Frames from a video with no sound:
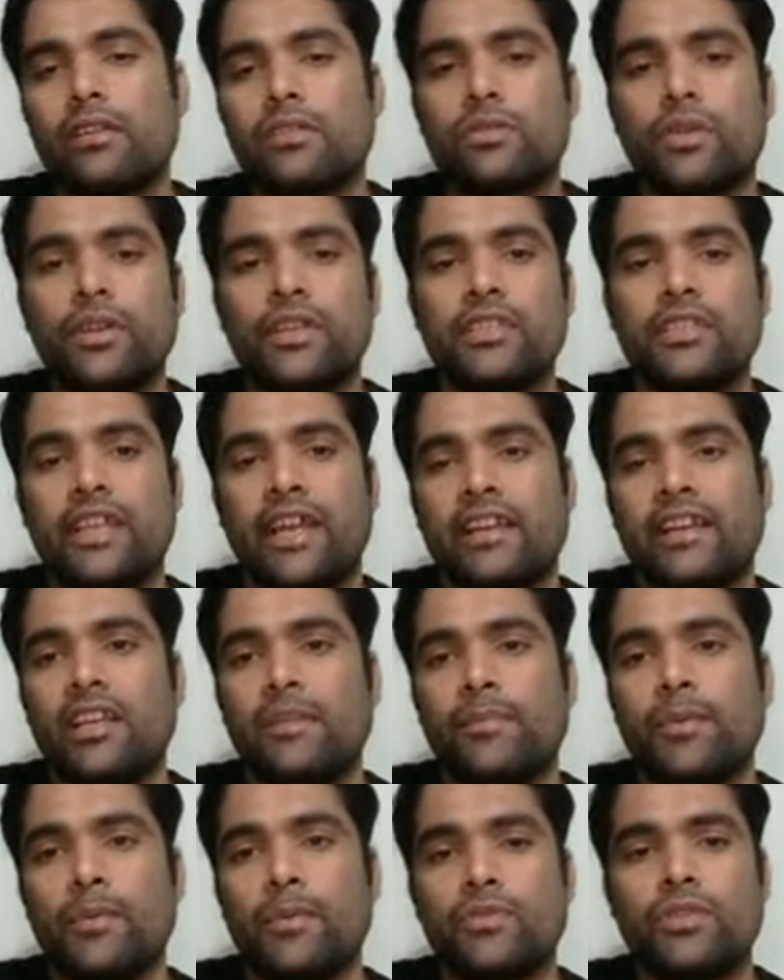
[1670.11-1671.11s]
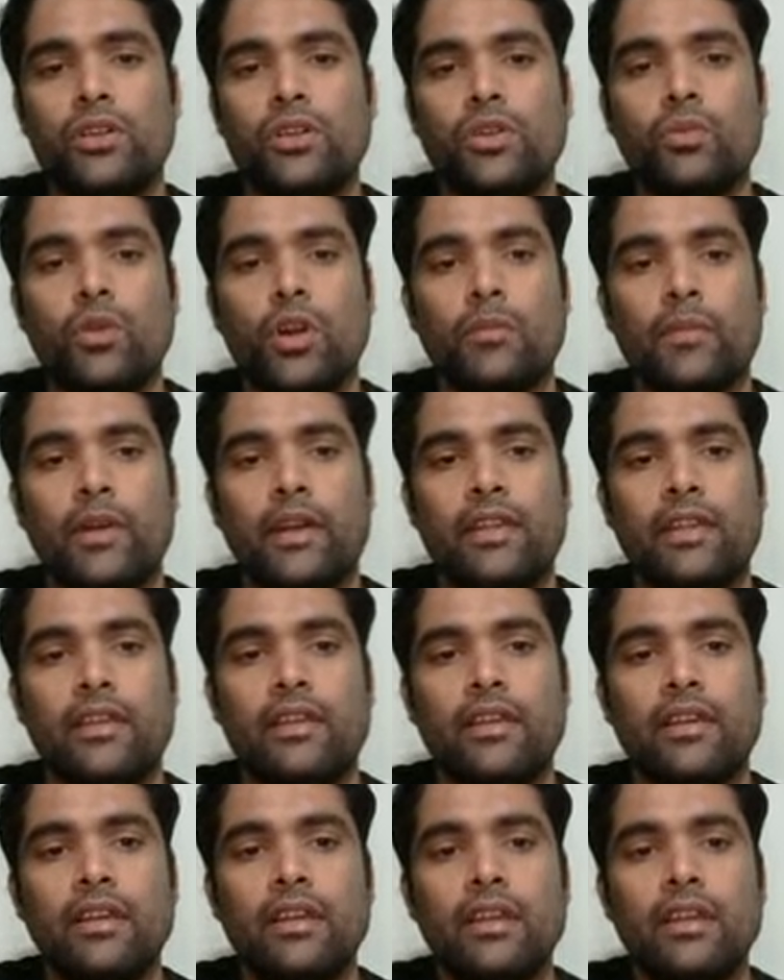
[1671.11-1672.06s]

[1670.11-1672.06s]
So it is directly proportional to what, my dear?